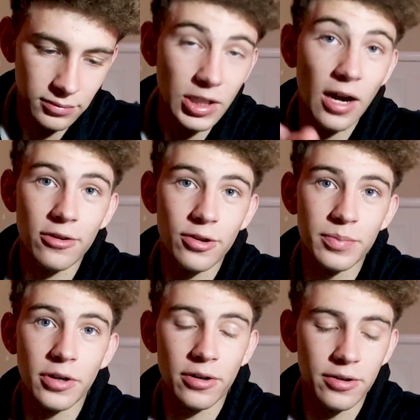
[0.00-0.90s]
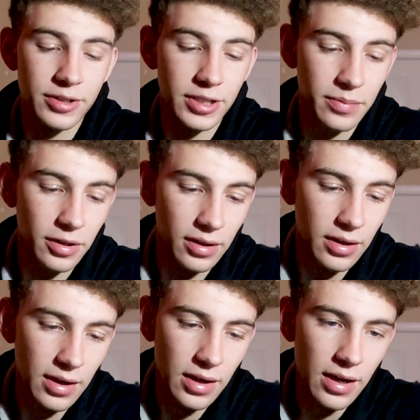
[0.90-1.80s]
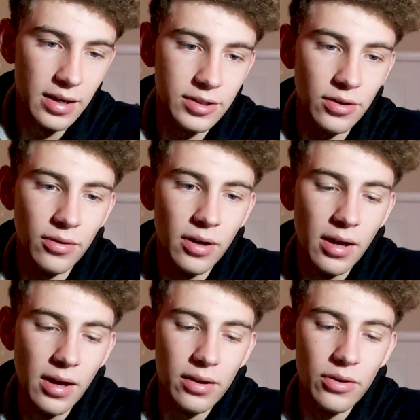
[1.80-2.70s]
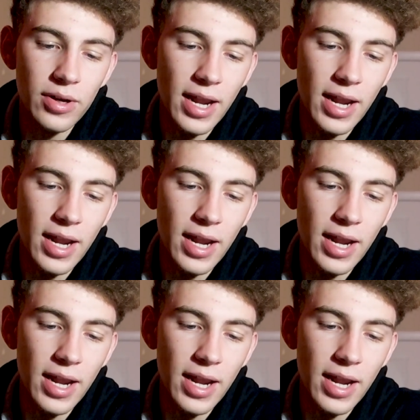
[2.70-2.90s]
not cryptocurrency, but so you